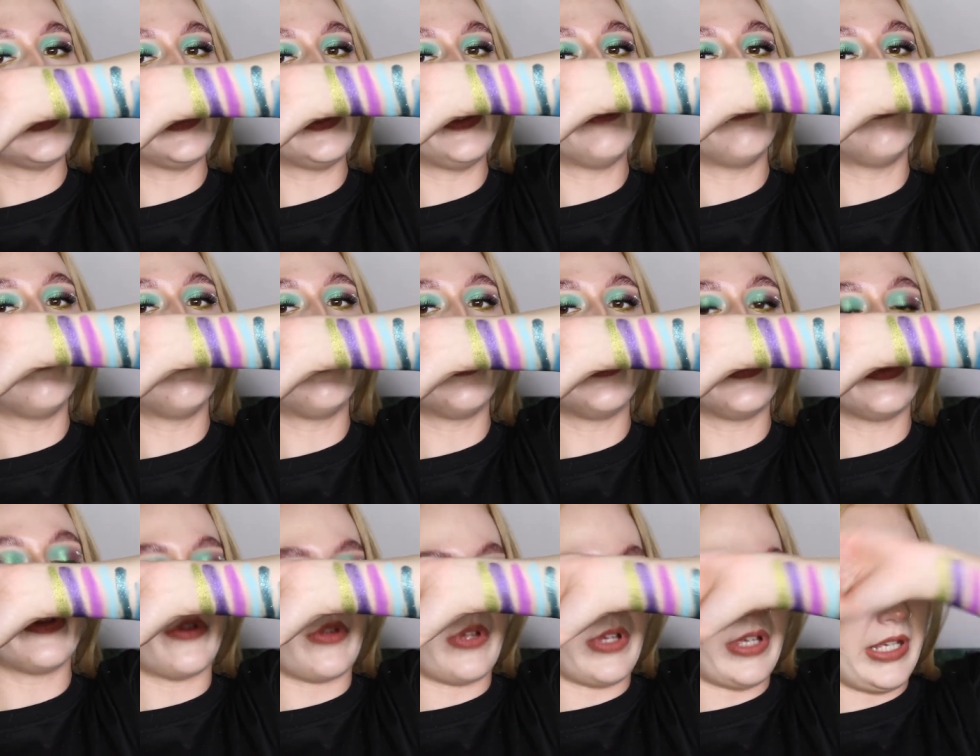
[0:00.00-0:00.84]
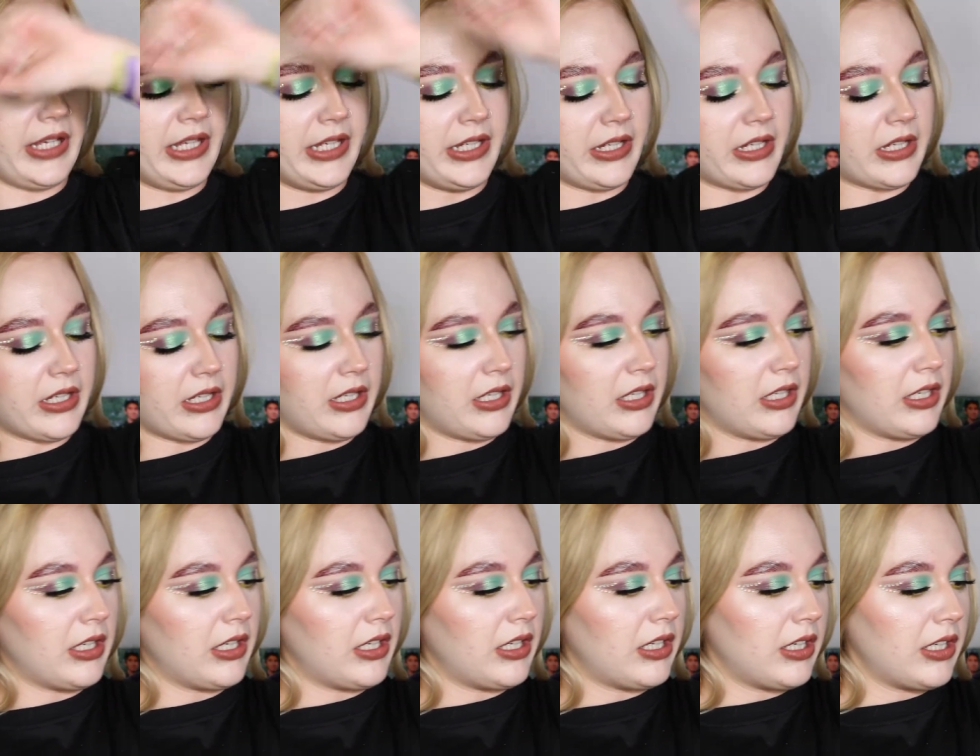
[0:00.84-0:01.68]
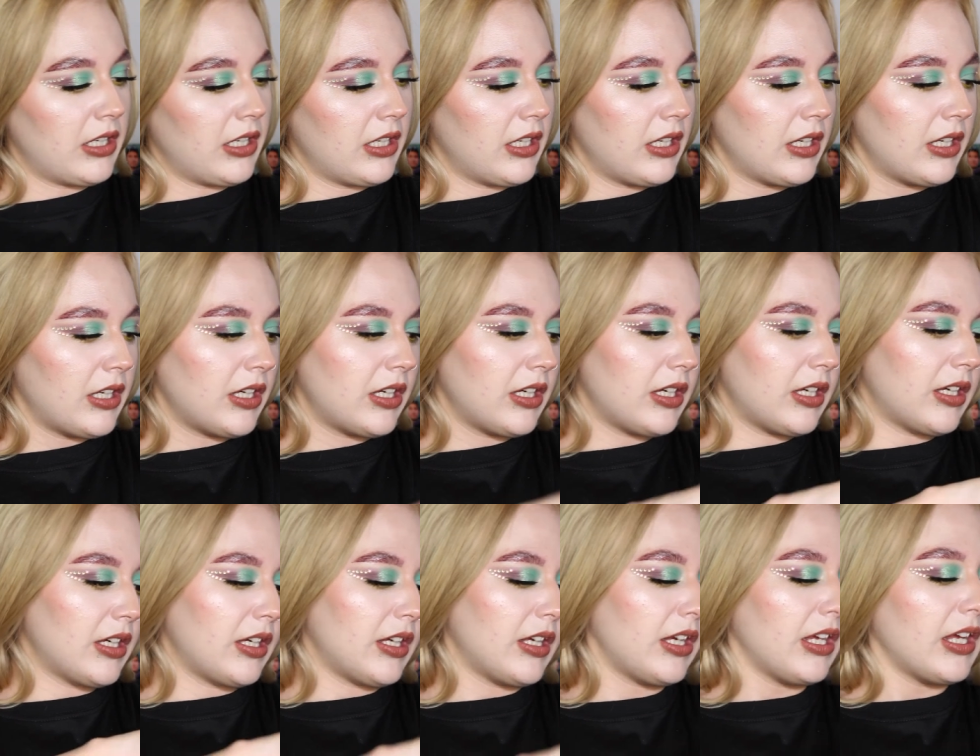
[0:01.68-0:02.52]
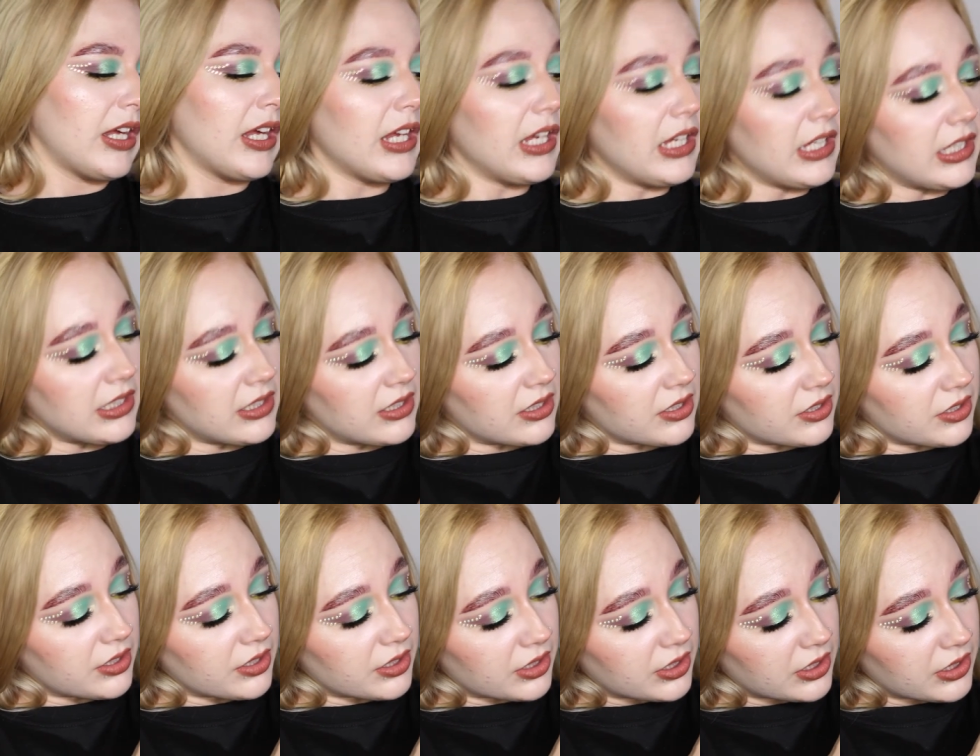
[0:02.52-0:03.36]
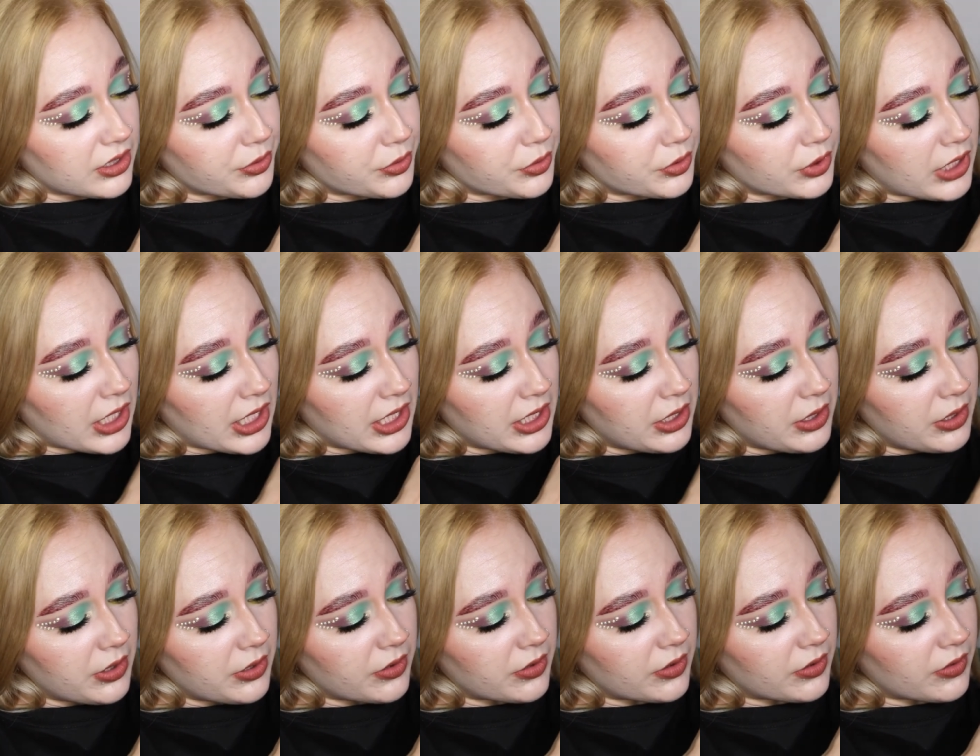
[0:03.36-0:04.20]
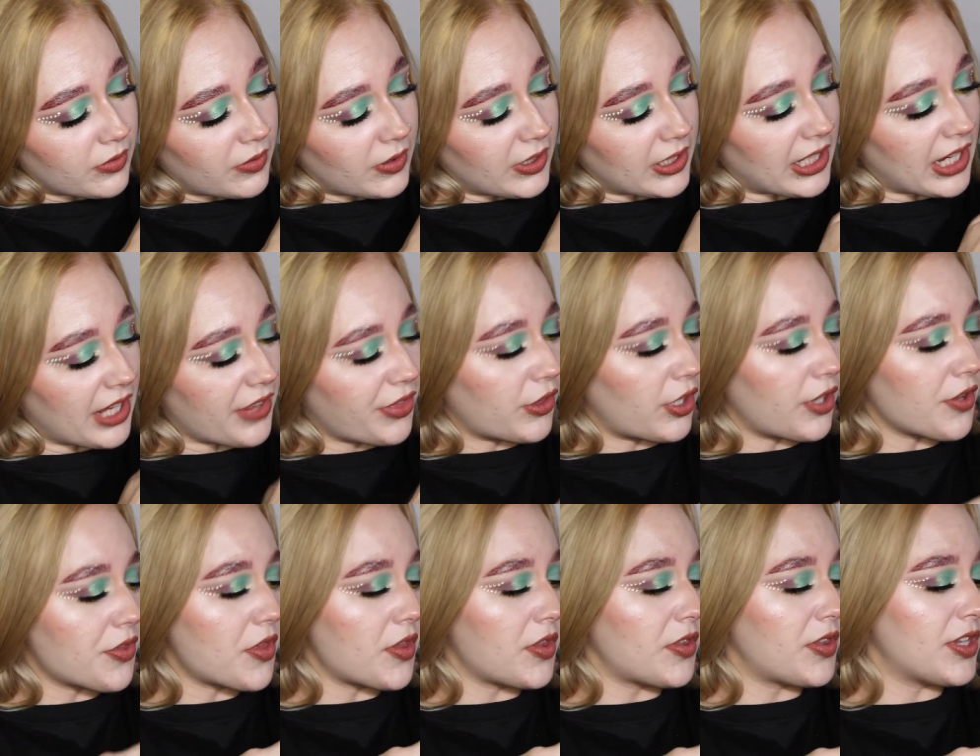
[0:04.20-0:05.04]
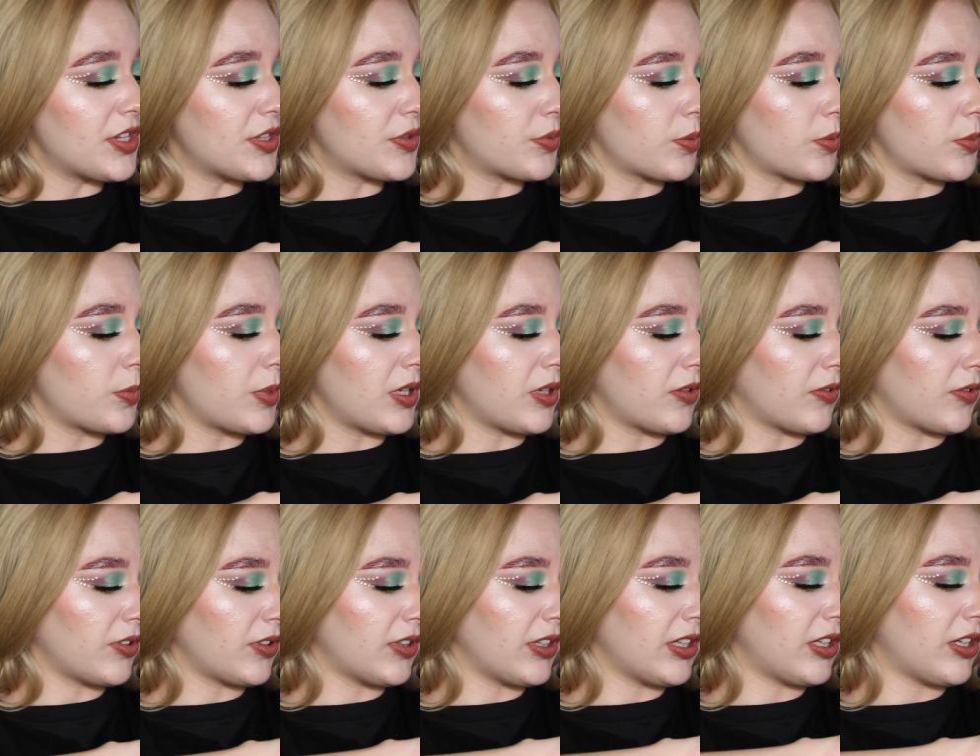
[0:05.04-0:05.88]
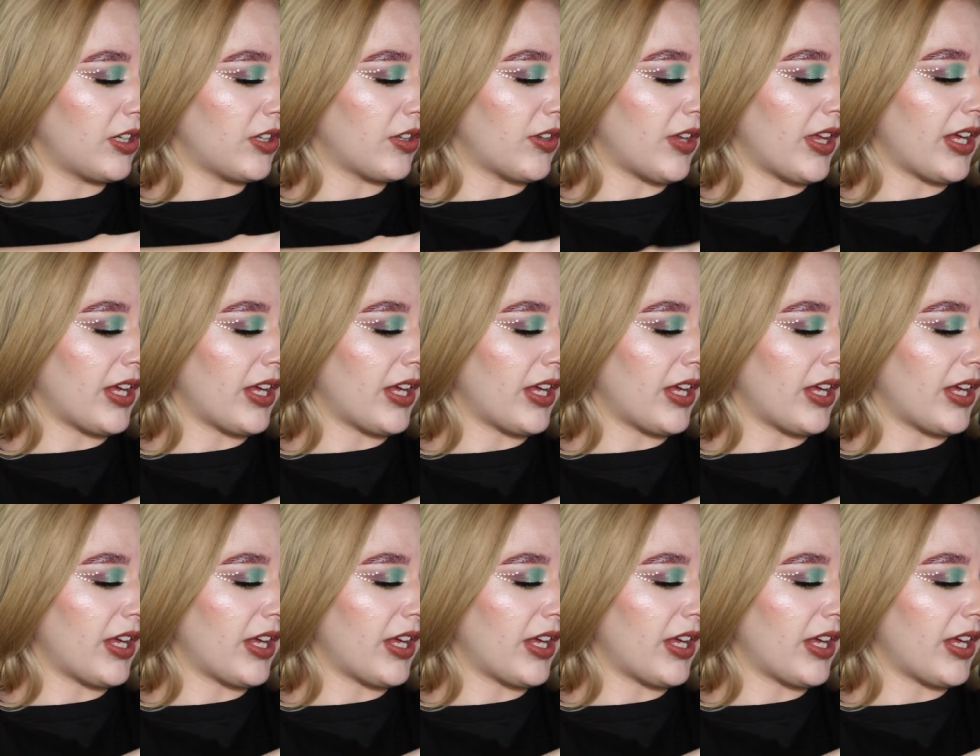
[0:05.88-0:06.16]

yet, but like, it kind of, like, I thought that this would be a really good,